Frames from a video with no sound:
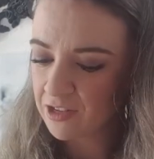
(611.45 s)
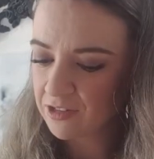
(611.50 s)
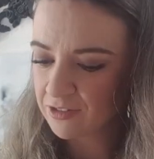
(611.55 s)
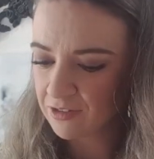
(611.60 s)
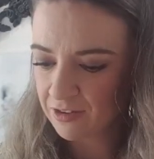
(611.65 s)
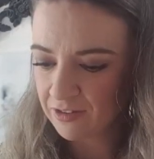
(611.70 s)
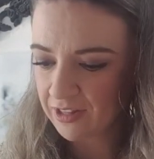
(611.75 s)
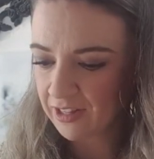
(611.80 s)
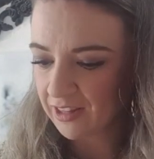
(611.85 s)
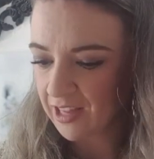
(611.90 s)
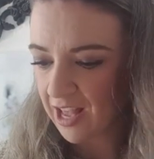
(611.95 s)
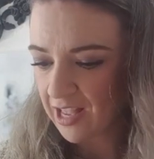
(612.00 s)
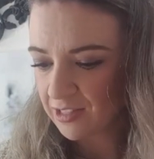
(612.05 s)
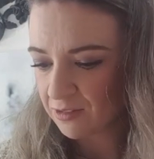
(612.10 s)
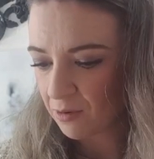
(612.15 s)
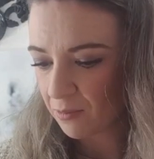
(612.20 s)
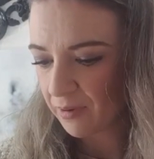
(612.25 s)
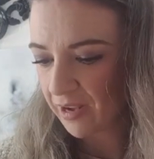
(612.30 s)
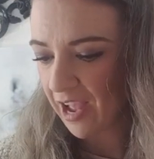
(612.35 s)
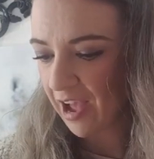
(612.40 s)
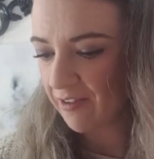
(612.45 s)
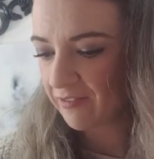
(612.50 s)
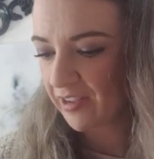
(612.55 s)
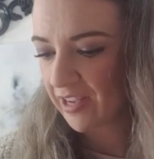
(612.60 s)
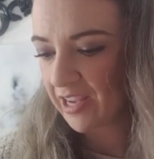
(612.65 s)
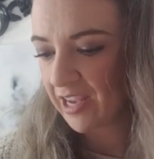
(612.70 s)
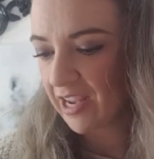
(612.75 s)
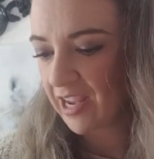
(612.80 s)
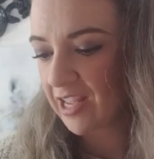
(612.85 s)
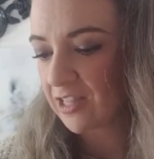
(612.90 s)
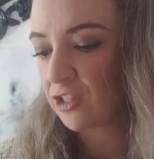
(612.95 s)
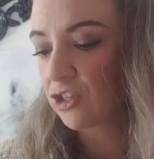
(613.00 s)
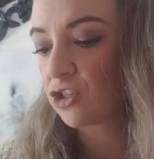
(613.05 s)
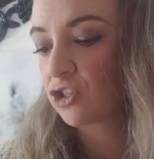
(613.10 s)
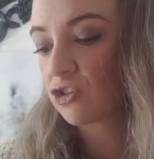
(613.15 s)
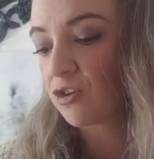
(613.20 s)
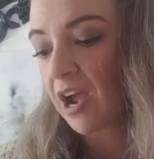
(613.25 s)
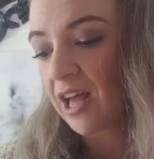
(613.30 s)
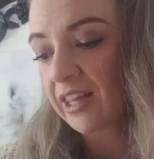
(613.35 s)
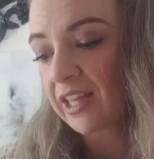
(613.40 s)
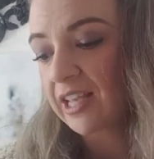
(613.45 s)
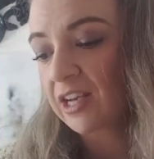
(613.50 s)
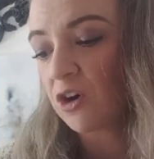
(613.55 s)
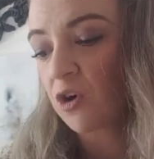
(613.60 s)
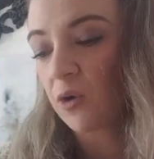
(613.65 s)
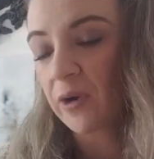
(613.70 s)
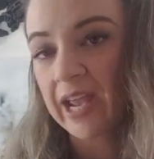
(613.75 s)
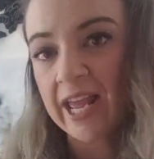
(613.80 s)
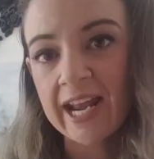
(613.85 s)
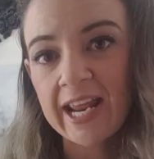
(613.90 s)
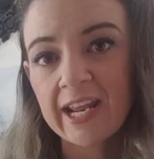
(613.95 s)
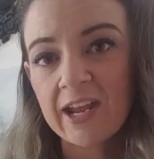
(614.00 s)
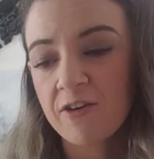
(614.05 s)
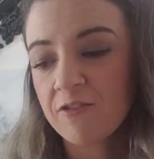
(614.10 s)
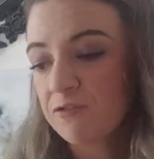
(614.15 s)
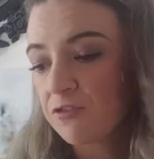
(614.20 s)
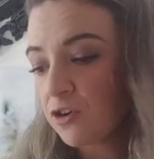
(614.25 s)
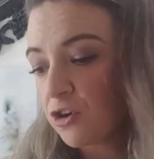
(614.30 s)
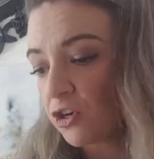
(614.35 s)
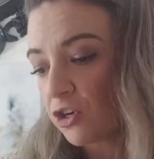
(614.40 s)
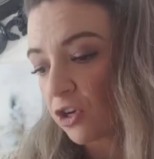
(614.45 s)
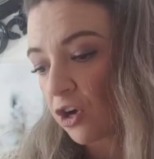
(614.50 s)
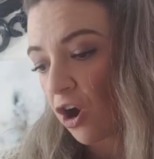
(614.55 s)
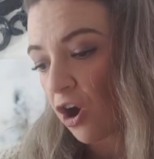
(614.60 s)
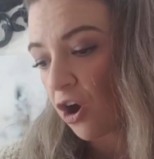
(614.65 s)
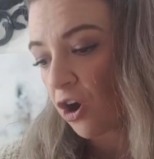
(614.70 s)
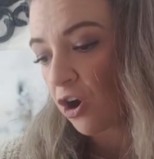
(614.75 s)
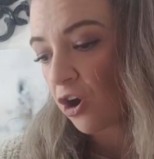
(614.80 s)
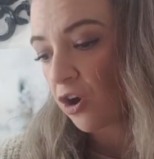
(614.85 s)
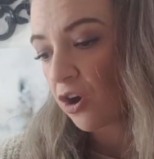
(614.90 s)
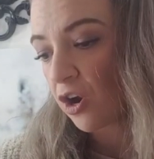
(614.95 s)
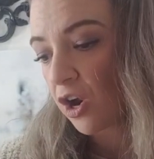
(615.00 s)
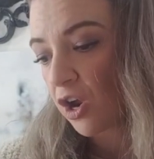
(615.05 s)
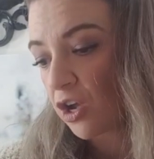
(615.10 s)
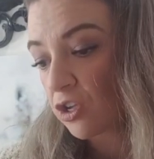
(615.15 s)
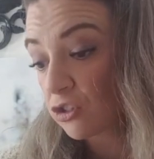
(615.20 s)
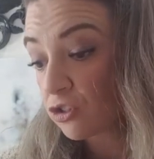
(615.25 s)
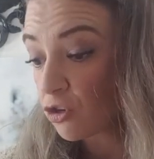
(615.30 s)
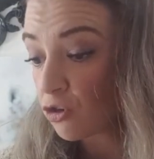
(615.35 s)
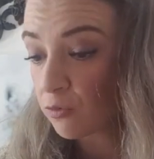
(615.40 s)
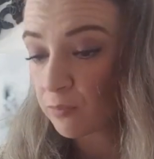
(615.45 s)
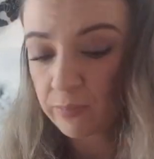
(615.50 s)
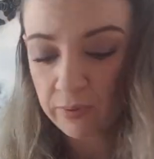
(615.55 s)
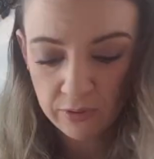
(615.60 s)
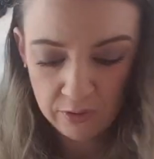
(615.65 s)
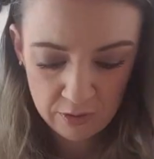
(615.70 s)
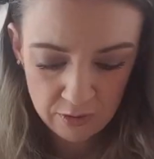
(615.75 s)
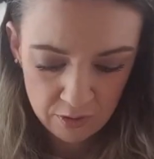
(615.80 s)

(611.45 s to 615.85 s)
So the last one we have here is Australian Organic Food Co. Soup.